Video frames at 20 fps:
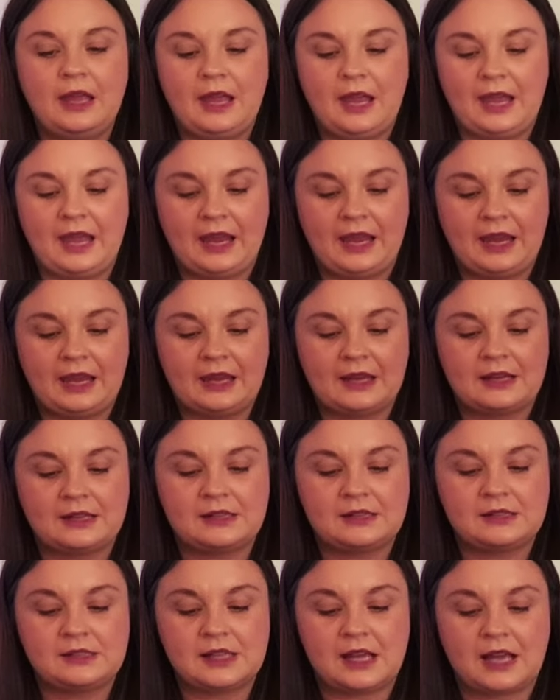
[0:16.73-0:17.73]

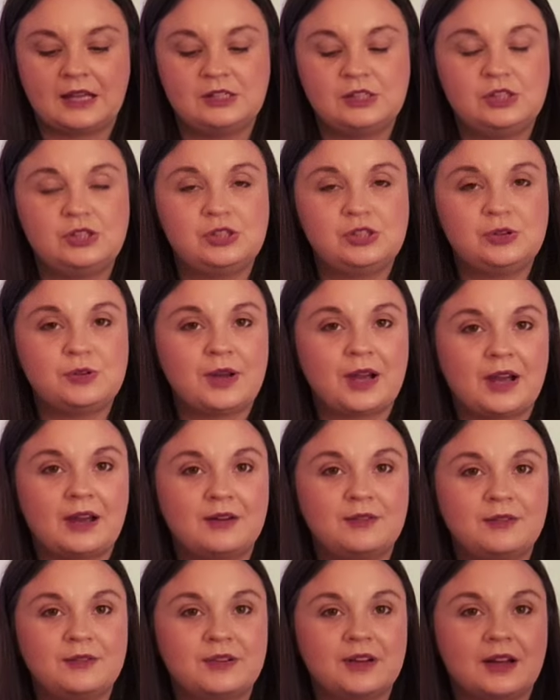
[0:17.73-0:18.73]
And I do
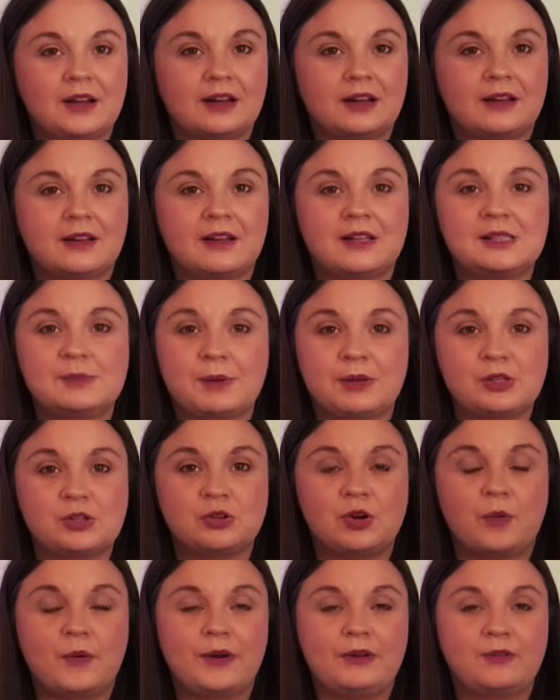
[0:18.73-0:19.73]
have uh, a
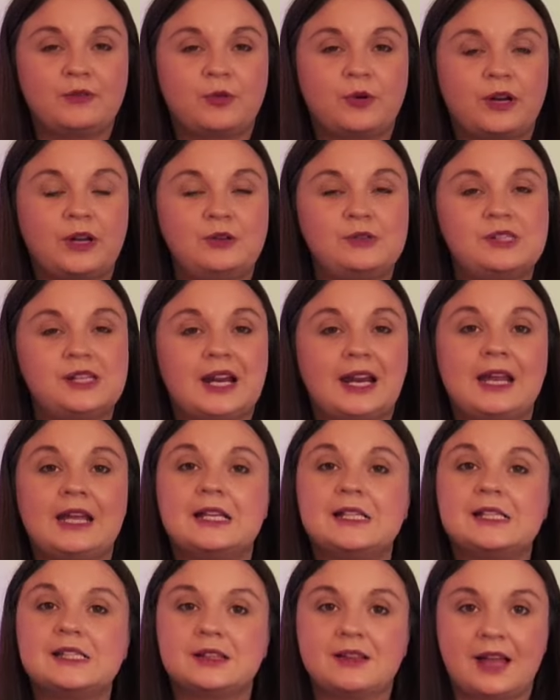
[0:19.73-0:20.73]
special going for you. Today
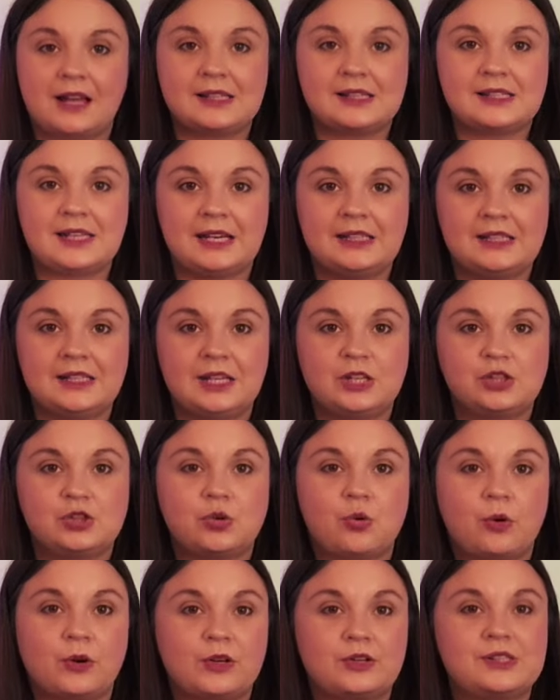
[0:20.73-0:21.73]
is the last day to get your
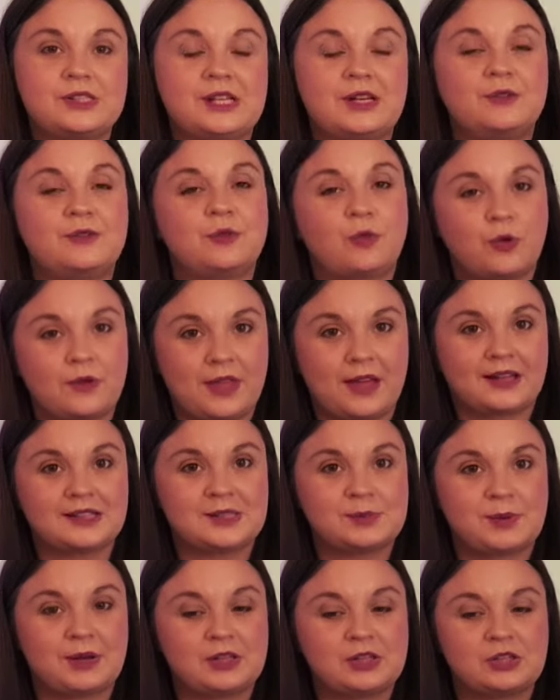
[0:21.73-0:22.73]
orders in for that
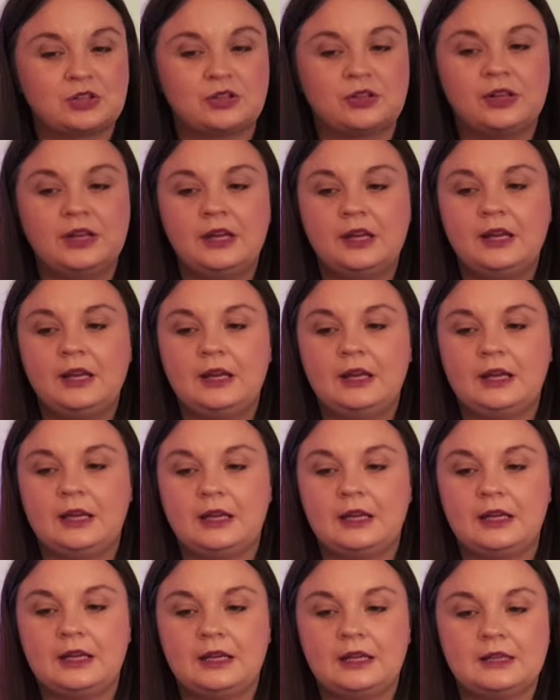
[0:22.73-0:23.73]
special.
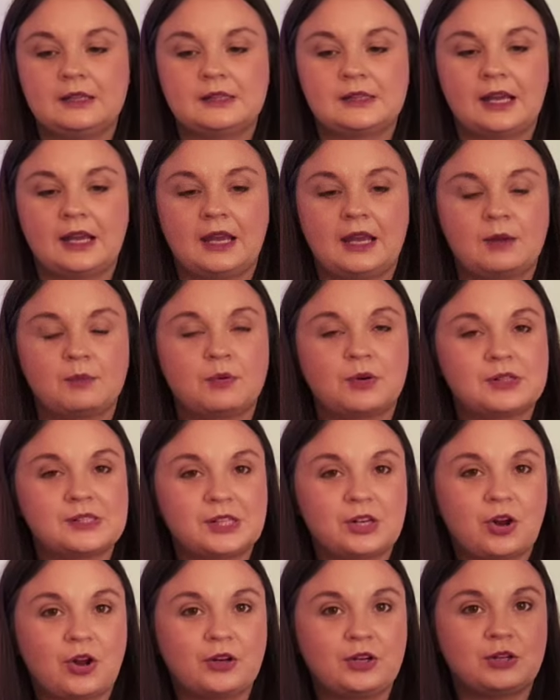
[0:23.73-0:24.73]
It is a
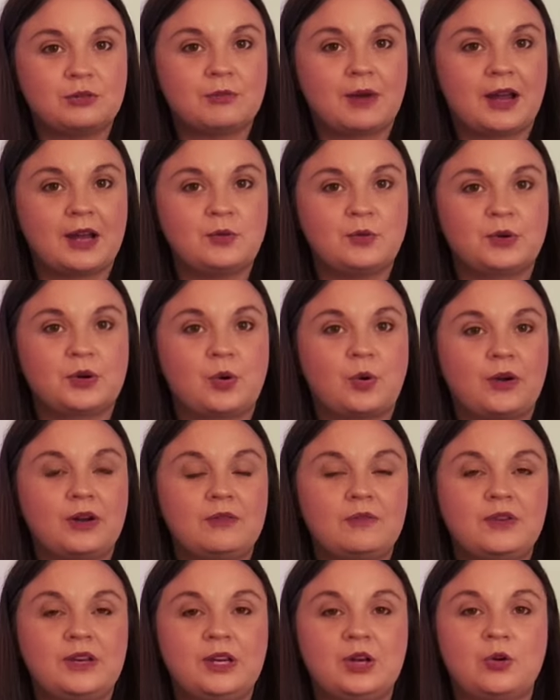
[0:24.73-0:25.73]
person on your mind
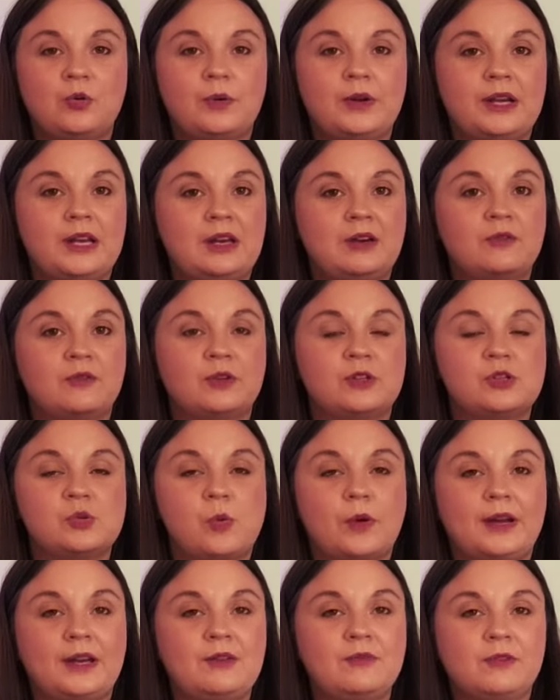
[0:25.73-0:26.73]
recorded video reading for
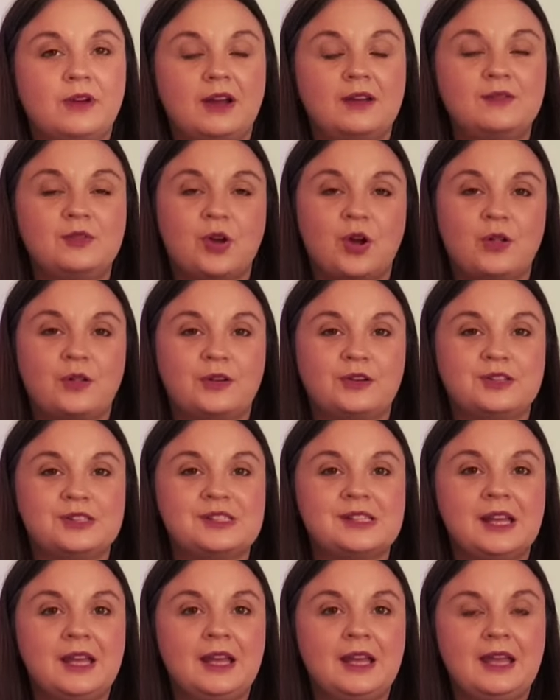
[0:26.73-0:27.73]

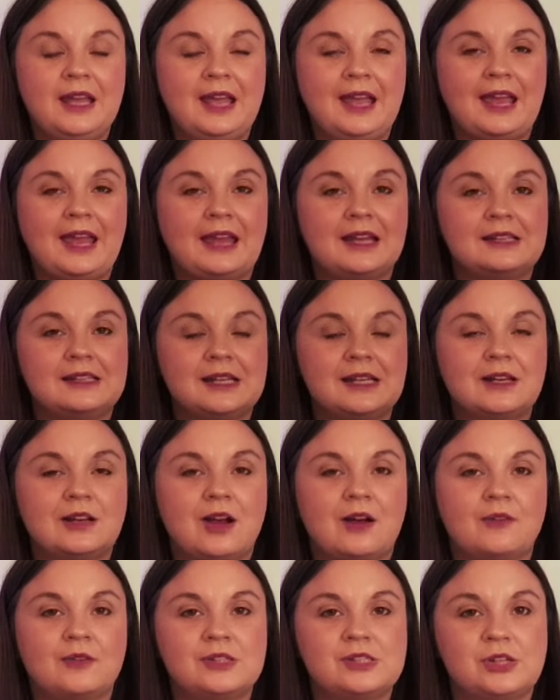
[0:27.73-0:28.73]
$25 and it
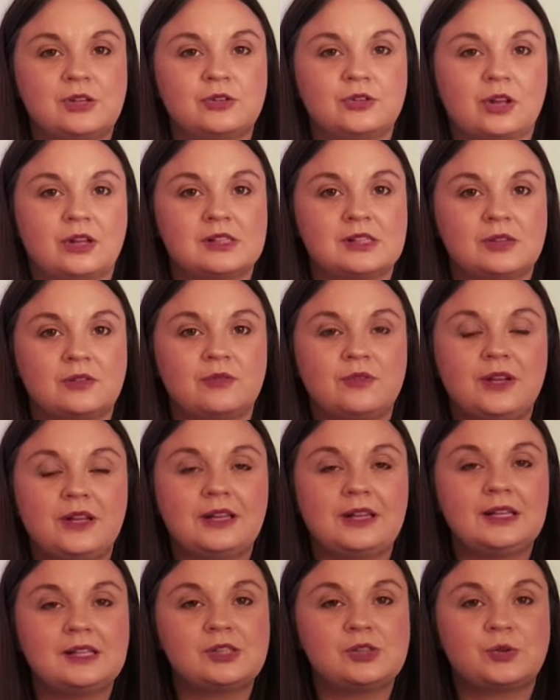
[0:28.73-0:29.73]
covers their thoughts and
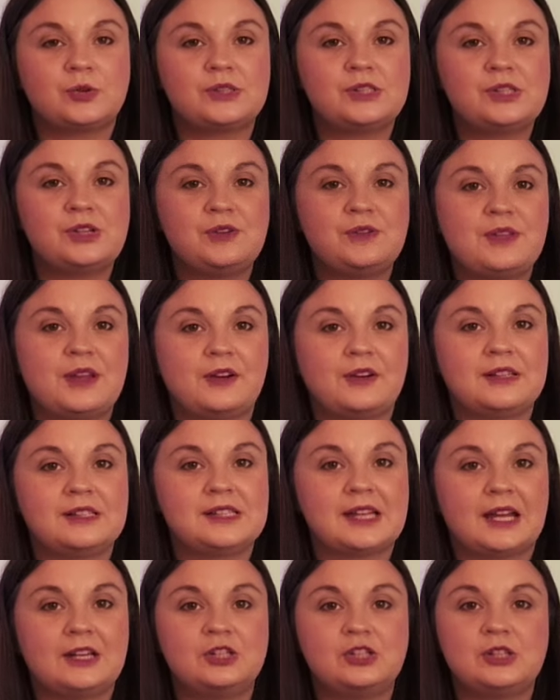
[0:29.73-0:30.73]
feelings towards you, their
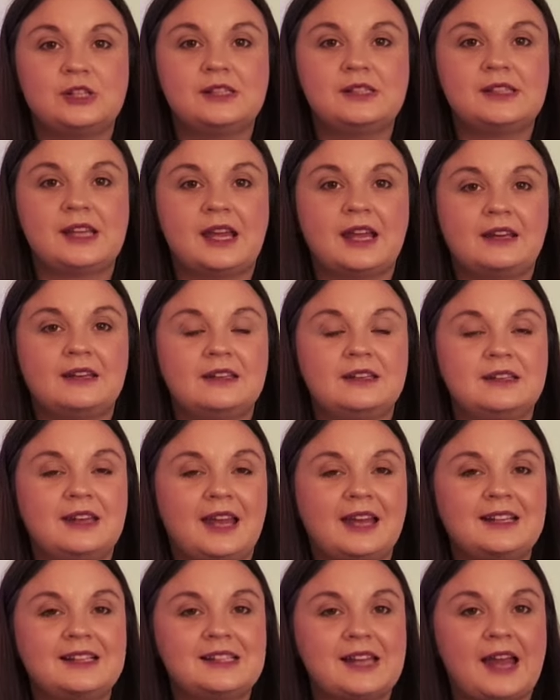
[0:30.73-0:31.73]
intentions, and
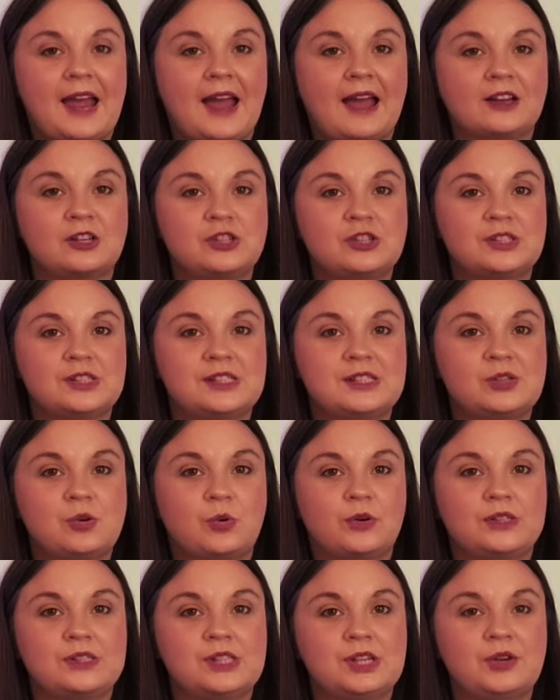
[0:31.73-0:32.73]
next actions
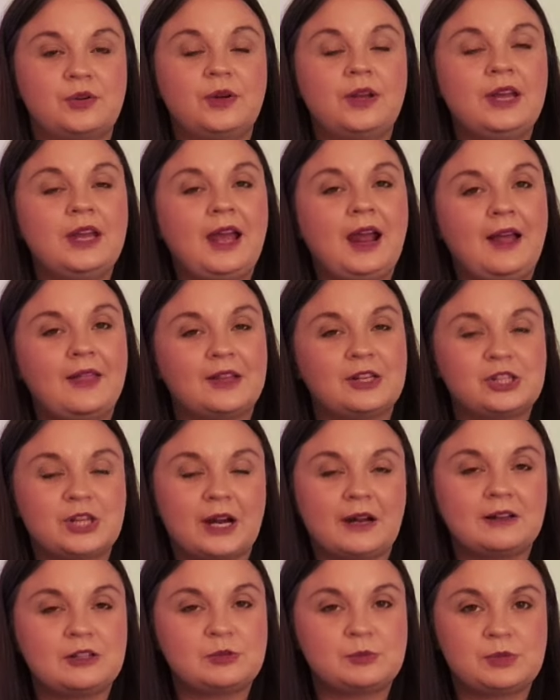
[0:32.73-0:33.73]
towards you, the
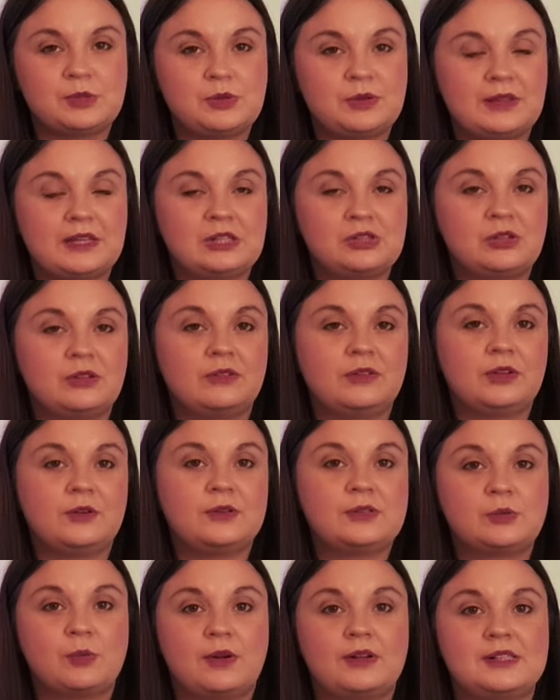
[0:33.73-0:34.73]
challenge between the two of you,
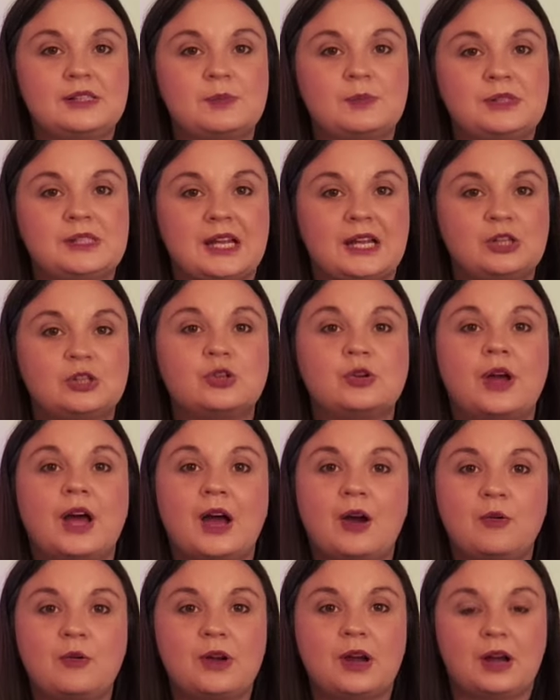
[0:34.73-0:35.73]
as well as the potential
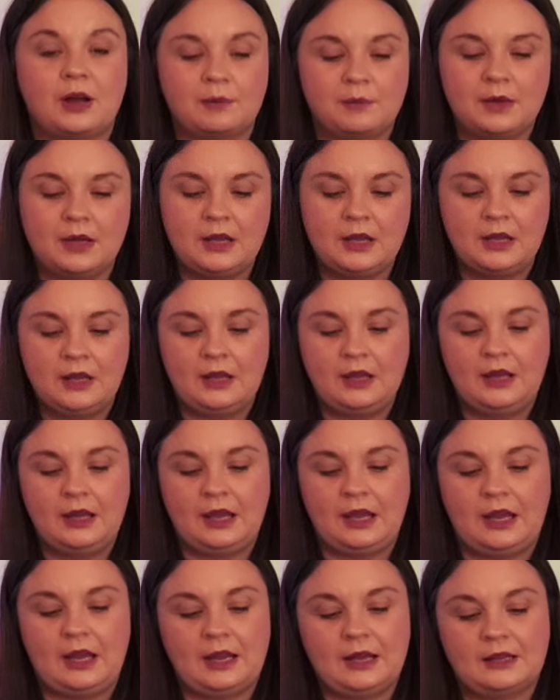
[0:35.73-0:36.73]
outcome.
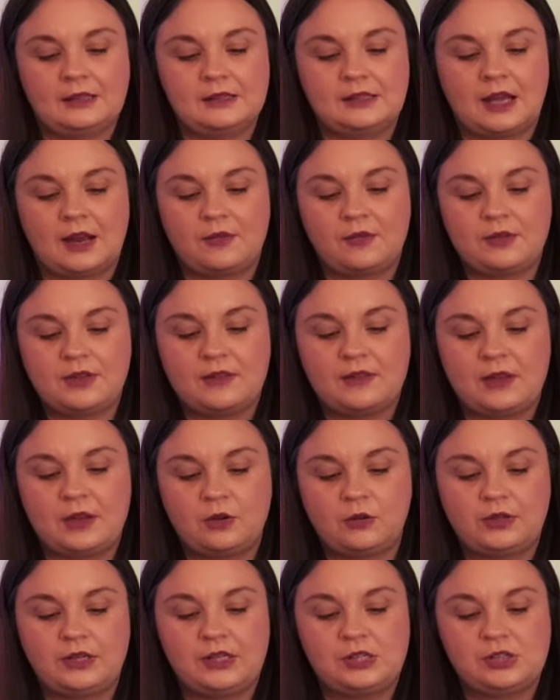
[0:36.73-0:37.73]
And everything that
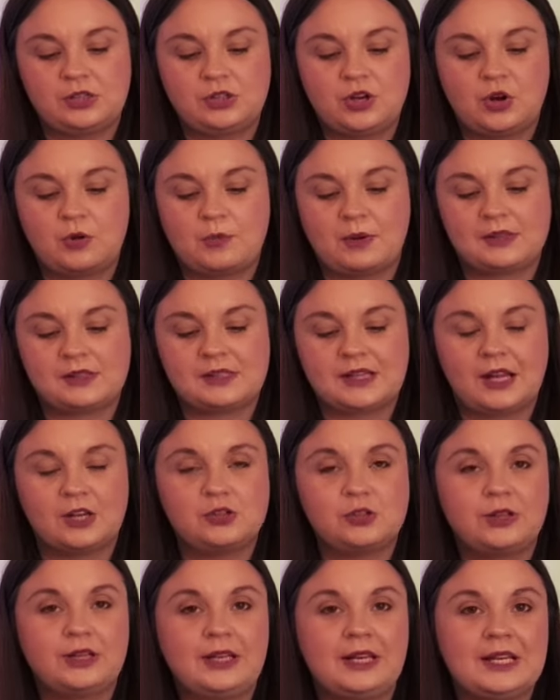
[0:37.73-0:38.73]
you'll need to know about
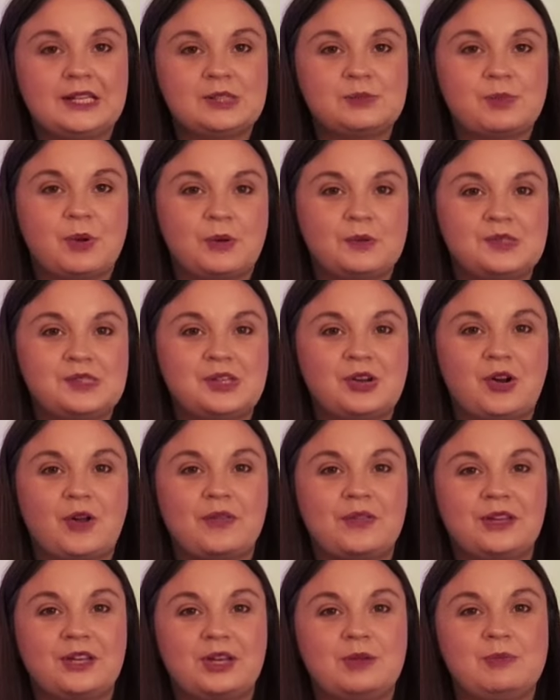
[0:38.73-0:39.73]
scheduling is posted on
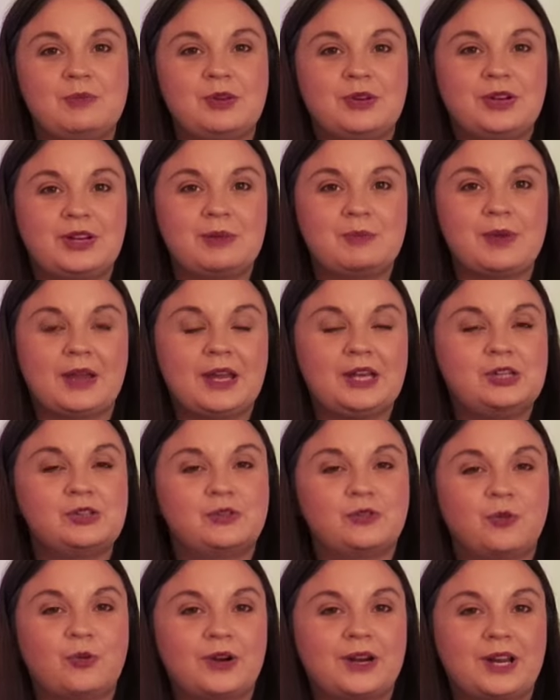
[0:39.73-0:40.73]
the community page
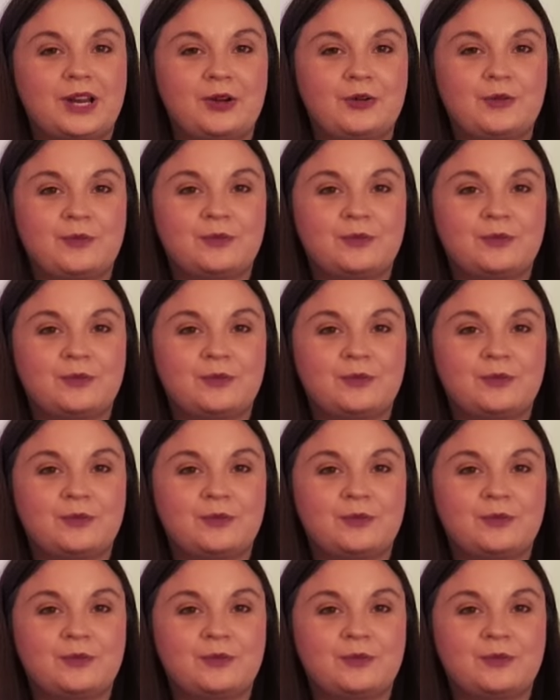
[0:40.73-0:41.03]
for you.